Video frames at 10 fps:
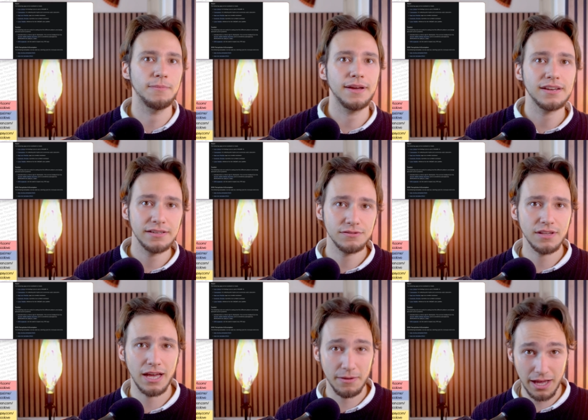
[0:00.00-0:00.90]
app
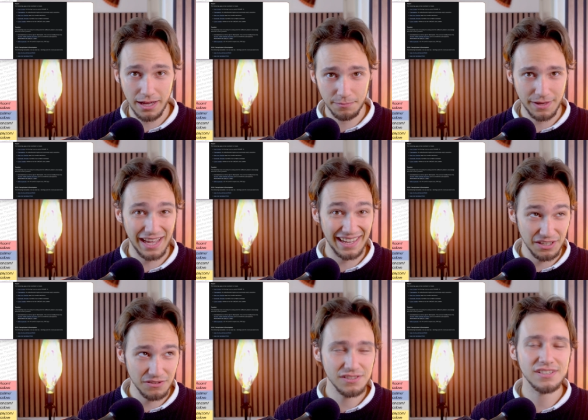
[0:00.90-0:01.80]

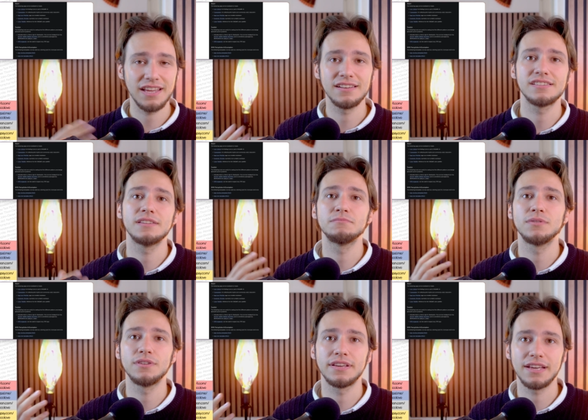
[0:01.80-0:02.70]
icons and
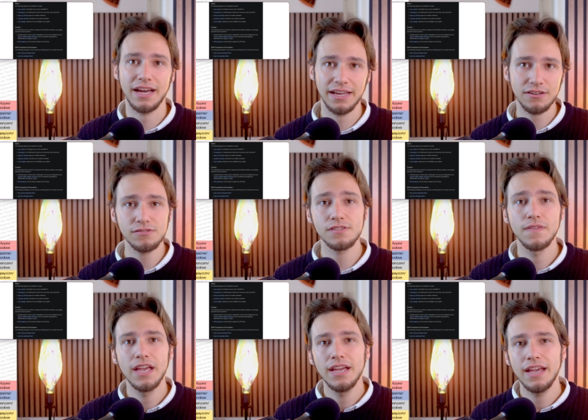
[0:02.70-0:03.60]
symbolic icons,
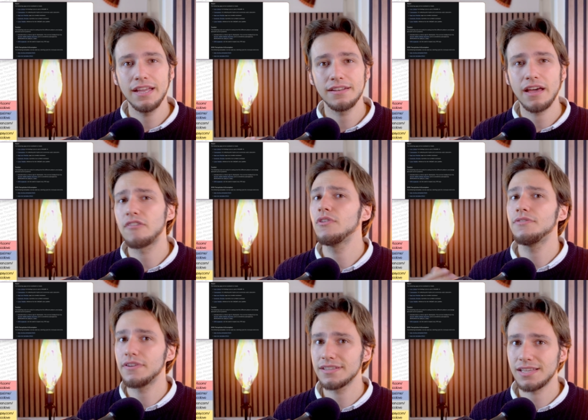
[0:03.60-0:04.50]
and a
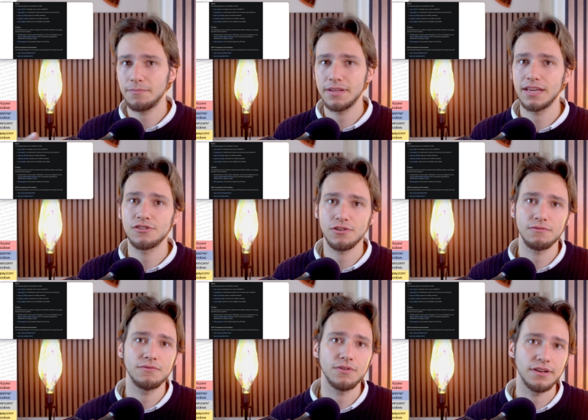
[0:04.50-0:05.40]
reference
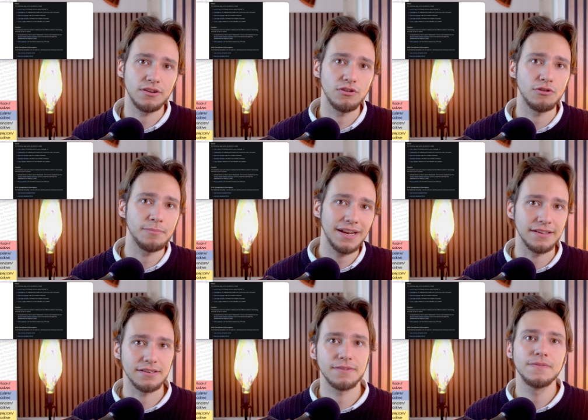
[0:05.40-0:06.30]
application for the color
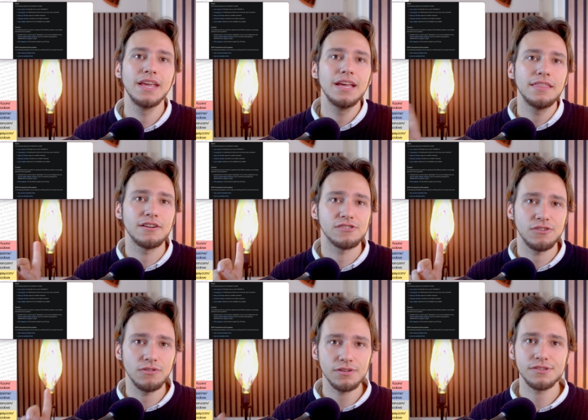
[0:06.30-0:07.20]
palette. There's
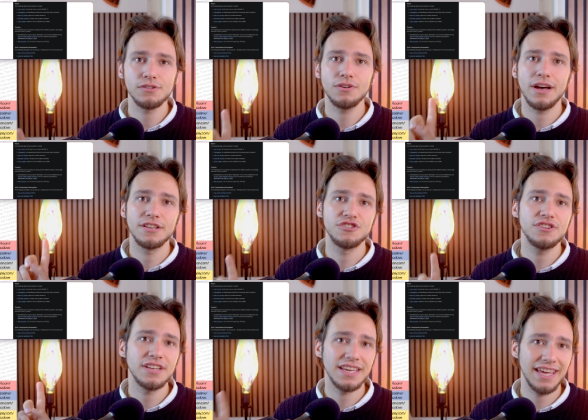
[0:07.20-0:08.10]
also a
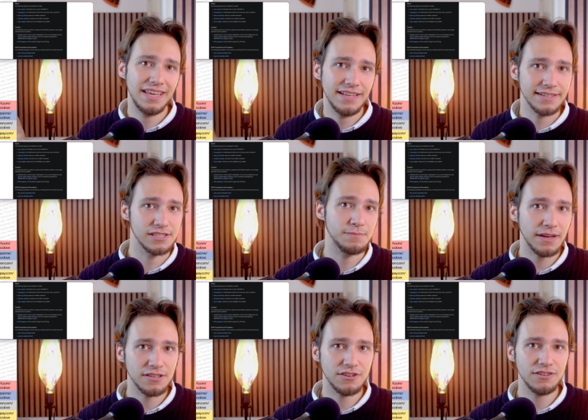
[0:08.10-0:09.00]
GTK
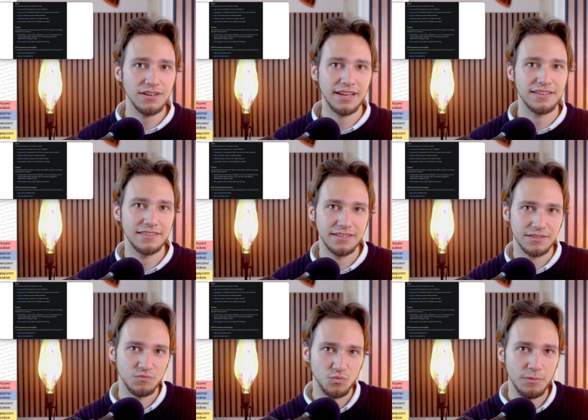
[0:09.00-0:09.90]
inspector, like
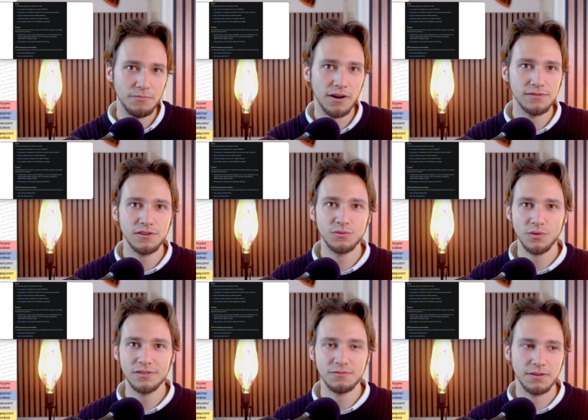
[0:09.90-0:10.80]
the web browser
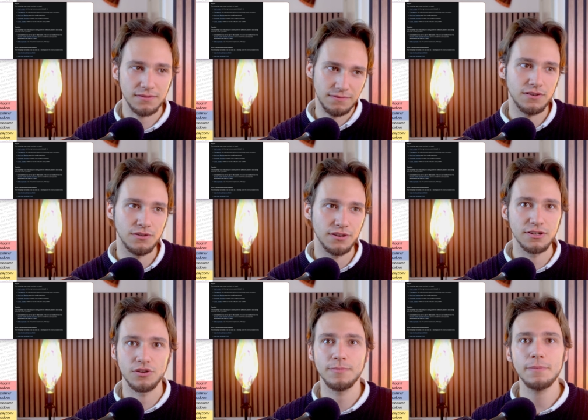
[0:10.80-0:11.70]
ones, but for
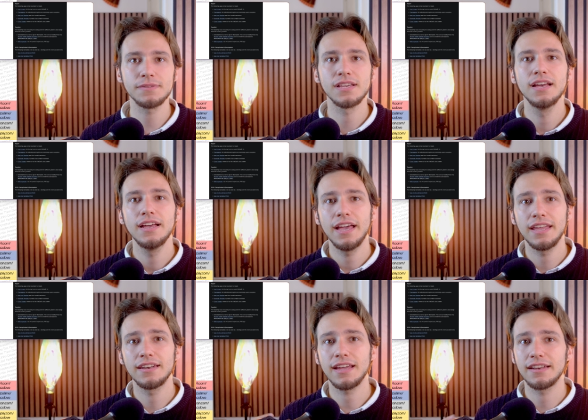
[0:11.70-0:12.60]
GNOME apps,
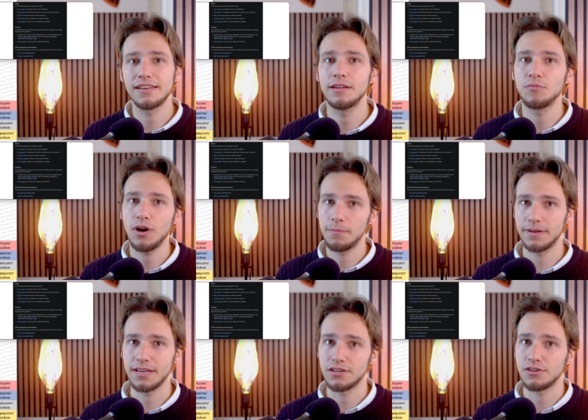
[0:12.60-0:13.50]
and a demo
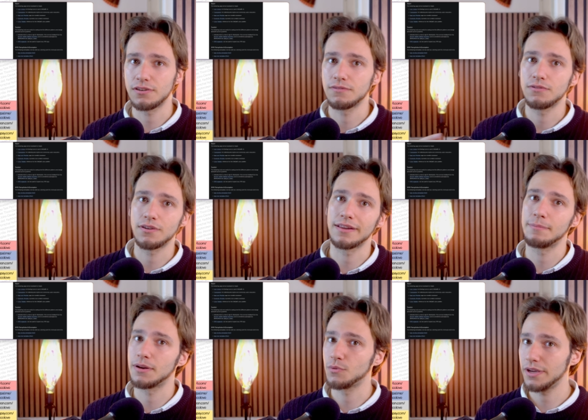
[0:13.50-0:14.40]
application for
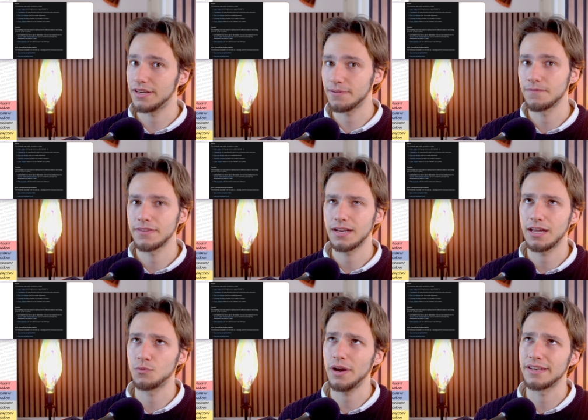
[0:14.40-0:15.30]
Libadwaita.
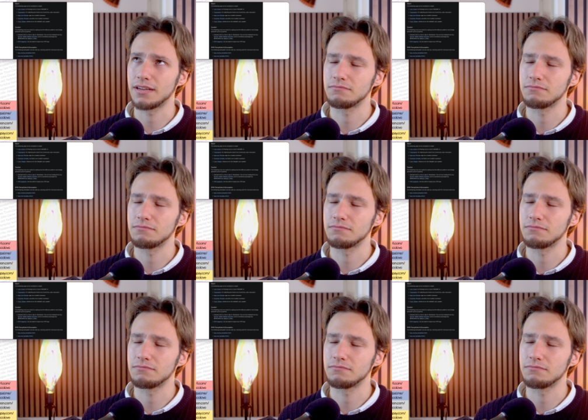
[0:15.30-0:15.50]
I